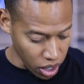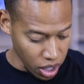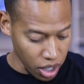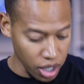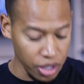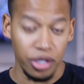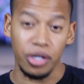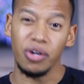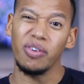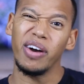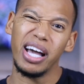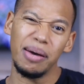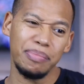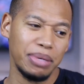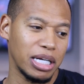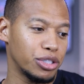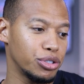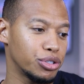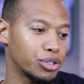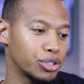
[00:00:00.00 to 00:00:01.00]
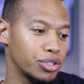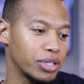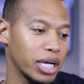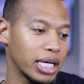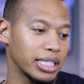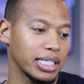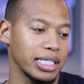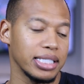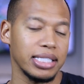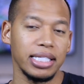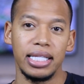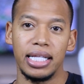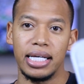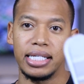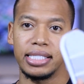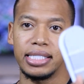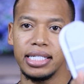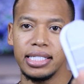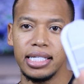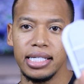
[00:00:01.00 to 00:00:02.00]
where the gray, I'm not too sure you guys can see
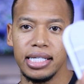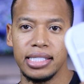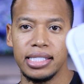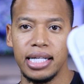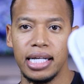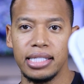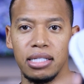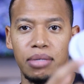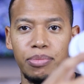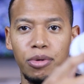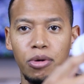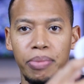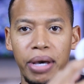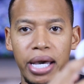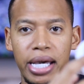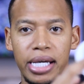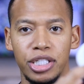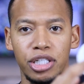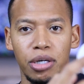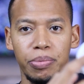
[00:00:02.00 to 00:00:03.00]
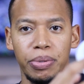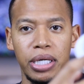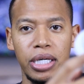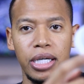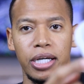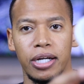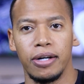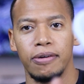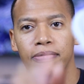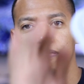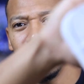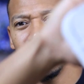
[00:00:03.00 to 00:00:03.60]
this accessible beige up here.